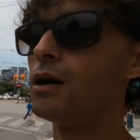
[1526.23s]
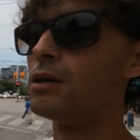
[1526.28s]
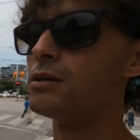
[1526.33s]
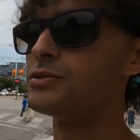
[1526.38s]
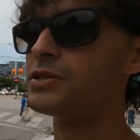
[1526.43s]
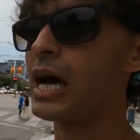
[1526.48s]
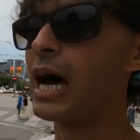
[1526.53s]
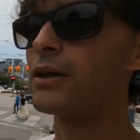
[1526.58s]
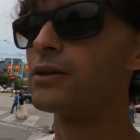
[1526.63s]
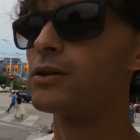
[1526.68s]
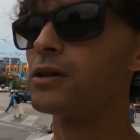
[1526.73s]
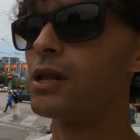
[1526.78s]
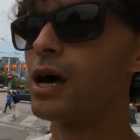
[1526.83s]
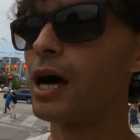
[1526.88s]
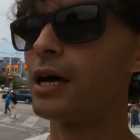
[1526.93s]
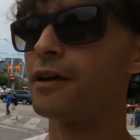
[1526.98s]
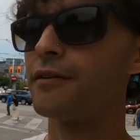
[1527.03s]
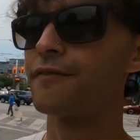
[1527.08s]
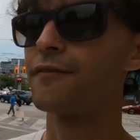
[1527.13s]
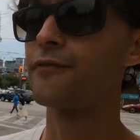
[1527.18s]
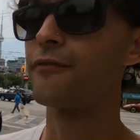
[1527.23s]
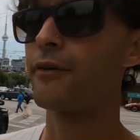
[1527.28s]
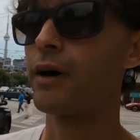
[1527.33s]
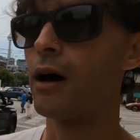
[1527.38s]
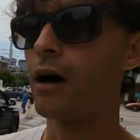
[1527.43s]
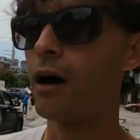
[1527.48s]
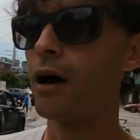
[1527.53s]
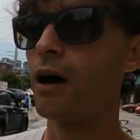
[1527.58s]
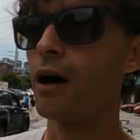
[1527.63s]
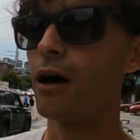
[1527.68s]
Down the line,
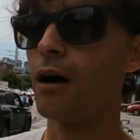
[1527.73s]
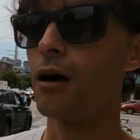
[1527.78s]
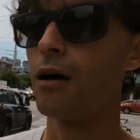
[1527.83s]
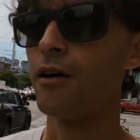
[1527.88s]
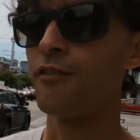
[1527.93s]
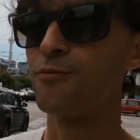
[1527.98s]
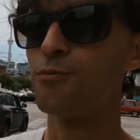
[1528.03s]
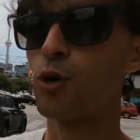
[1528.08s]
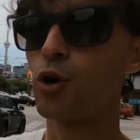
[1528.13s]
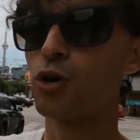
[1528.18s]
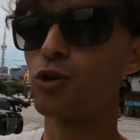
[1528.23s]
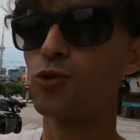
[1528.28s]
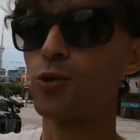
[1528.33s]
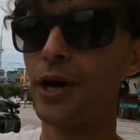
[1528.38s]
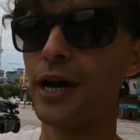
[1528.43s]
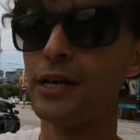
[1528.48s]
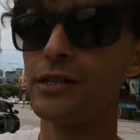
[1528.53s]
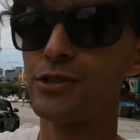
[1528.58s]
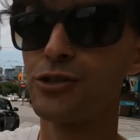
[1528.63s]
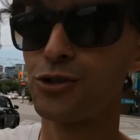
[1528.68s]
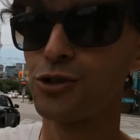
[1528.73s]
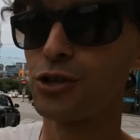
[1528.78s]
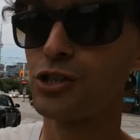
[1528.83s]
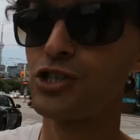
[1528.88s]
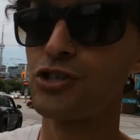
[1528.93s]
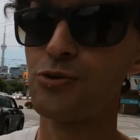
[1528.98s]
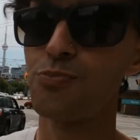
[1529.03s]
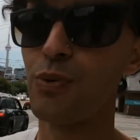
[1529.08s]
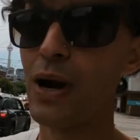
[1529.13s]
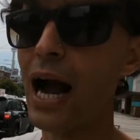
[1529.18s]
if more grays should
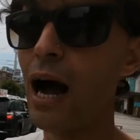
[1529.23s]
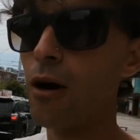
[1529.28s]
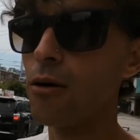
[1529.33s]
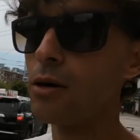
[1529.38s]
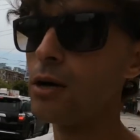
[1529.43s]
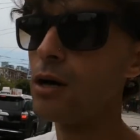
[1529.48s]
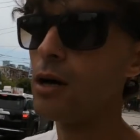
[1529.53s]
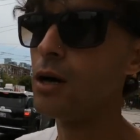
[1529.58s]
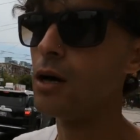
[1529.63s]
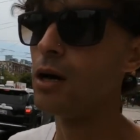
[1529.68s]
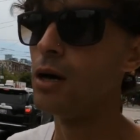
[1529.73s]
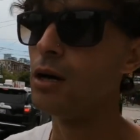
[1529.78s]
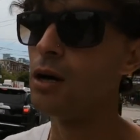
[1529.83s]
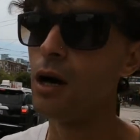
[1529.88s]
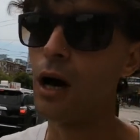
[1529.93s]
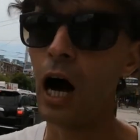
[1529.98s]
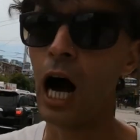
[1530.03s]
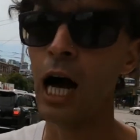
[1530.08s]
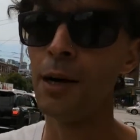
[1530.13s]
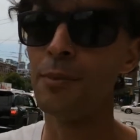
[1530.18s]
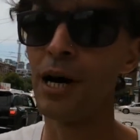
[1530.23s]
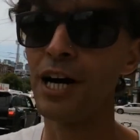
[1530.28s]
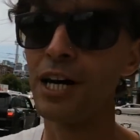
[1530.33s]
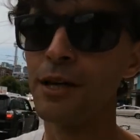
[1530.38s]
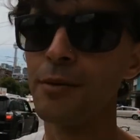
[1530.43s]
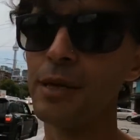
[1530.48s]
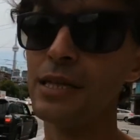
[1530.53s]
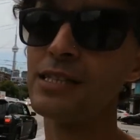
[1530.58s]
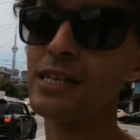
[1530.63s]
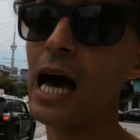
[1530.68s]
sprout, I might
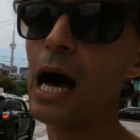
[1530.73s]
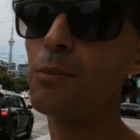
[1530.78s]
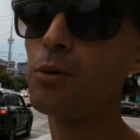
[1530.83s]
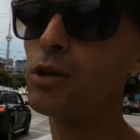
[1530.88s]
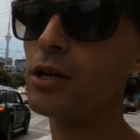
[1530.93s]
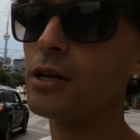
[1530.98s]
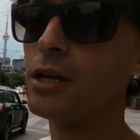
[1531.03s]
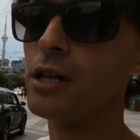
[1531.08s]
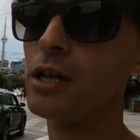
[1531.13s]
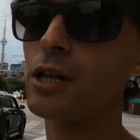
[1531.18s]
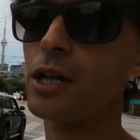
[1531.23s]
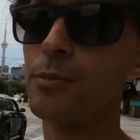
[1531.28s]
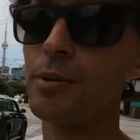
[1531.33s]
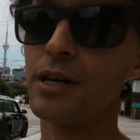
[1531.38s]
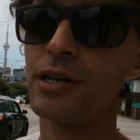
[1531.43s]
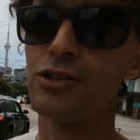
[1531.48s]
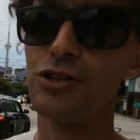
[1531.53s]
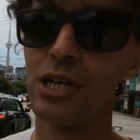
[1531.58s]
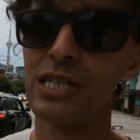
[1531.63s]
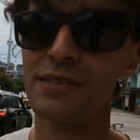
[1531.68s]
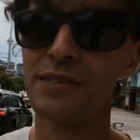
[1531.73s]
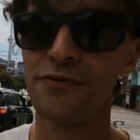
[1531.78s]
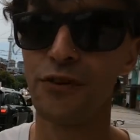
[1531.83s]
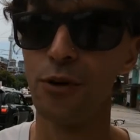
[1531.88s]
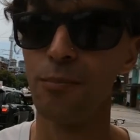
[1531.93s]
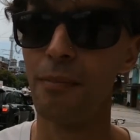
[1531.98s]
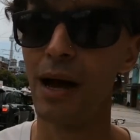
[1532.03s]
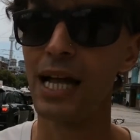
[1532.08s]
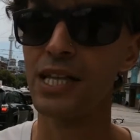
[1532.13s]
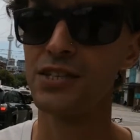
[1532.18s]
even dabble in a little bit of just for
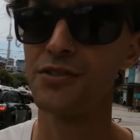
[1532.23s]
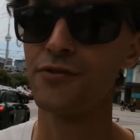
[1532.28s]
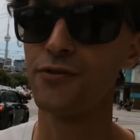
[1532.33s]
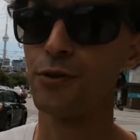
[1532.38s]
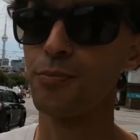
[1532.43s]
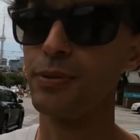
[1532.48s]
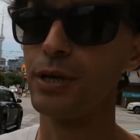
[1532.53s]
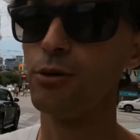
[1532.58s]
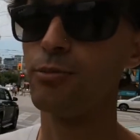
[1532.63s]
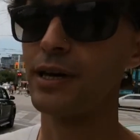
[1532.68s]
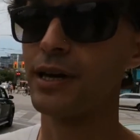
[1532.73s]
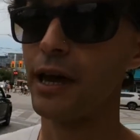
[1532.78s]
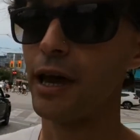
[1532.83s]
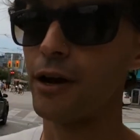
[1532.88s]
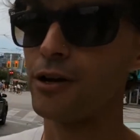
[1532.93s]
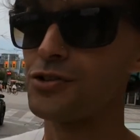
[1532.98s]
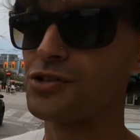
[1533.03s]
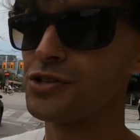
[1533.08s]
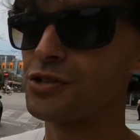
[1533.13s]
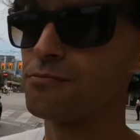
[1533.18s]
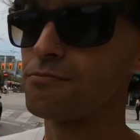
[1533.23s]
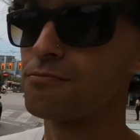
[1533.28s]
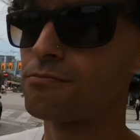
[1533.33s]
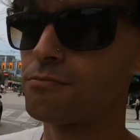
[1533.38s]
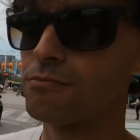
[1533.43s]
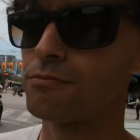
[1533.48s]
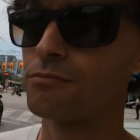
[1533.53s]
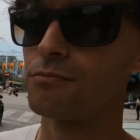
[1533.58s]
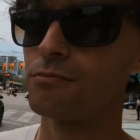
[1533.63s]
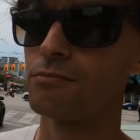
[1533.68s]
men's for pubic hairs.
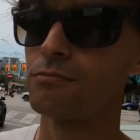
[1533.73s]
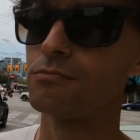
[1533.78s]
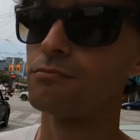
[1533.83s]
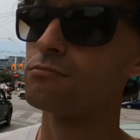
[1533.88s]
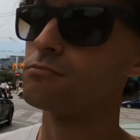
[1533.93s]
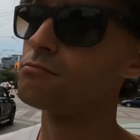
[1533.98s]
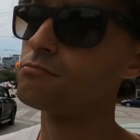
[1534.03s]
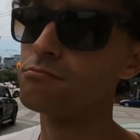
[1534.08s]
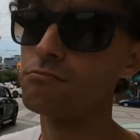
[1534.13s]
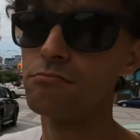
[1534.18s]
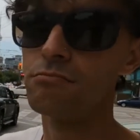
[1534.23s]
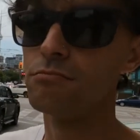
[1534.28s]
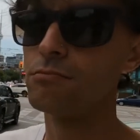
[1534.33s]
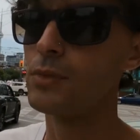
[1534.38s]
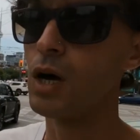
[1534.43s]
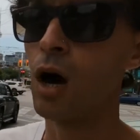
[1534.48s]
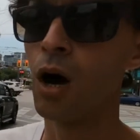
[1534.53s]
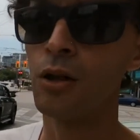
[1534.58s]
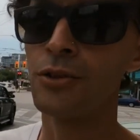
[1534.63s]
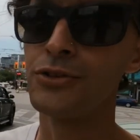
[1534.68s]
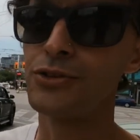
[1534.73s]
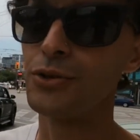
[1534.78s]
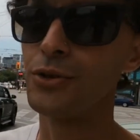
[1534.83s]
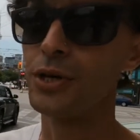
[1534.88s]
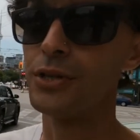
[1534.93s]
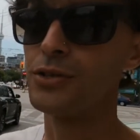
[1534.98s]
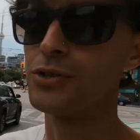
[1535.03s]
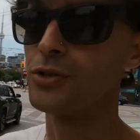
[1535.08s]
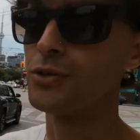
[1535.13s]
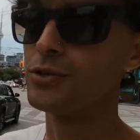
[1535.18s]
I'll do
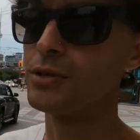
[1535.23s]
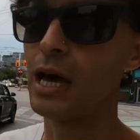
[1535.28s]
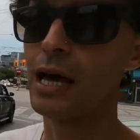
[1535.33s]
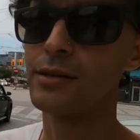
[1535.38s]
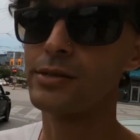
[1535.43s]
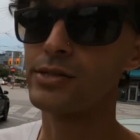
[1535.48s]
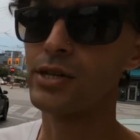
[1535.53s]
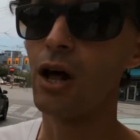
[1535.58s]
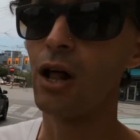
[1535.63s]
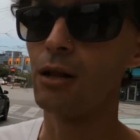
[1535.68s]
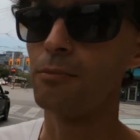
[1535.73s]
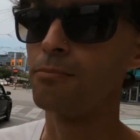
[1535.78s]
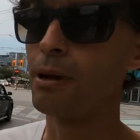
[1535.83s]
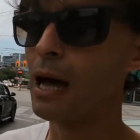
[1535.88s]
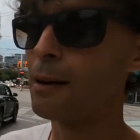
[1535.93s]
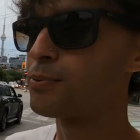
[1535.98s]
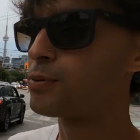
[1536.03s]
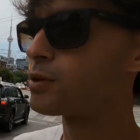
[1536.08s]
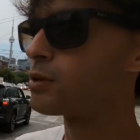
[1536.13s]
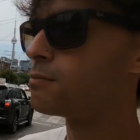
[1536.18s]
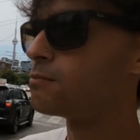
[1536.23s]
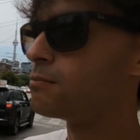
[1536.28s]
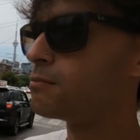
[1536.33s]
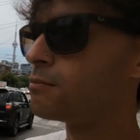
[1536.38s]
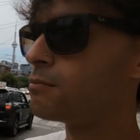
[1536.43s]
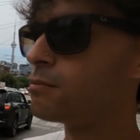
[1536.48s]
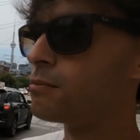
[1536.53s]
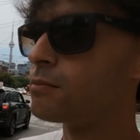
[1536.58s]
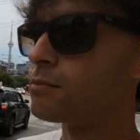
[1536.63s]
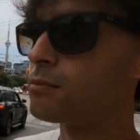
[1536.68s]
it, dude. That salt and pepper,
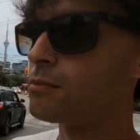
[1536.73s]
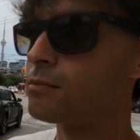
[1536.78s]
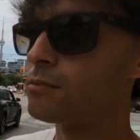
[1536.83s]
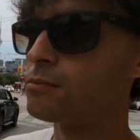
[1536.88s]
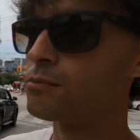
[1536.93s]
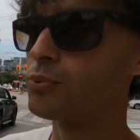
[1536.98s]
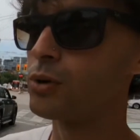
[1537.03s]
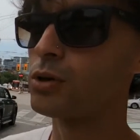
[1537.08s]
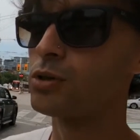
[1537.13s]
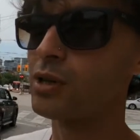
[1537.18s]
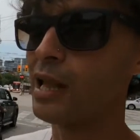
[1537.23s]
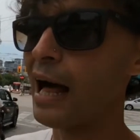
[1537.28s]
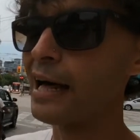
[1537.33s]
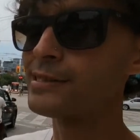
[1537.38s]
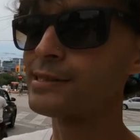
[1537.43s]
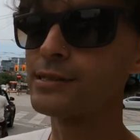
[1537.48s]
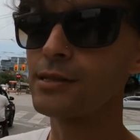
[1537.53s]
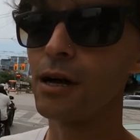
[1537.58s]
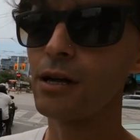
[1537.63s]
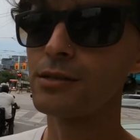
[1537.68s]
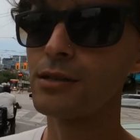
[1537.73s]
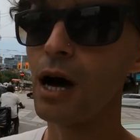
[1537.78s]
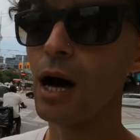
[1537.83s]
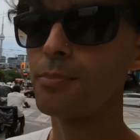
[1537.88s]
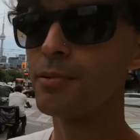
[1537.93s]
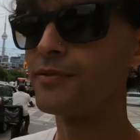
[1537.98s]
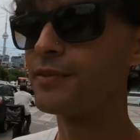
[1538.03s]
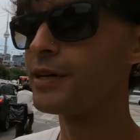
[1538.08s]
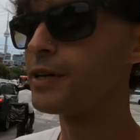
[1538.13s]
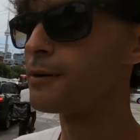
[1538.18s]
put glasses on
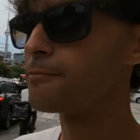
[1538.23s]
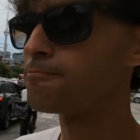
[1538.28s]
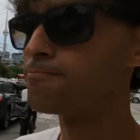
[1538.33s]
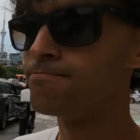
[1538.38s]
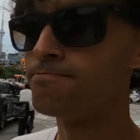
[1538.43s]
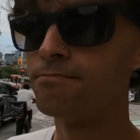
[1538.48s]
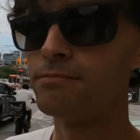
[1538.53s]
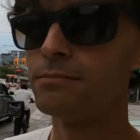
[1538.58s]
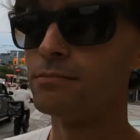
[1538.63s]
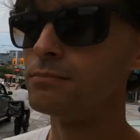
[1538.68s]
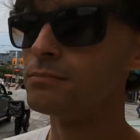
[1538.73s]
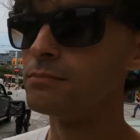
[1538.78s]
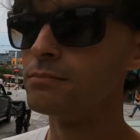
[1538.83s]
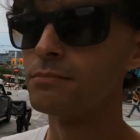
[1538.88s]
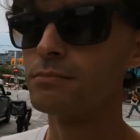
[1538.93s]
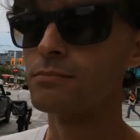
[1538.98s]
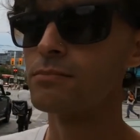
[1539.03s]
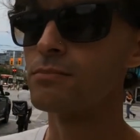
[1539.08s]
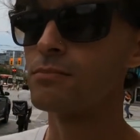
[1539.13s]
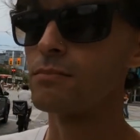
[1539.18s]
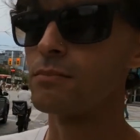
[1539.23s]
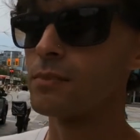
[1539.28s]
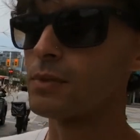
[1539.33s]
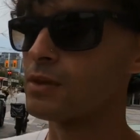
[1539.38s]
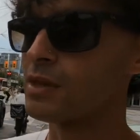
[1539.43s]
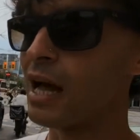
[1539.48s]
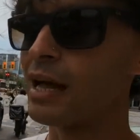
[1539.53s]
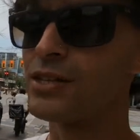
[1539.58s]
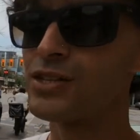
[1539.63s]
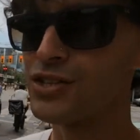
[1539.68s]
top of it,
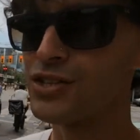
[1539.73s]
That's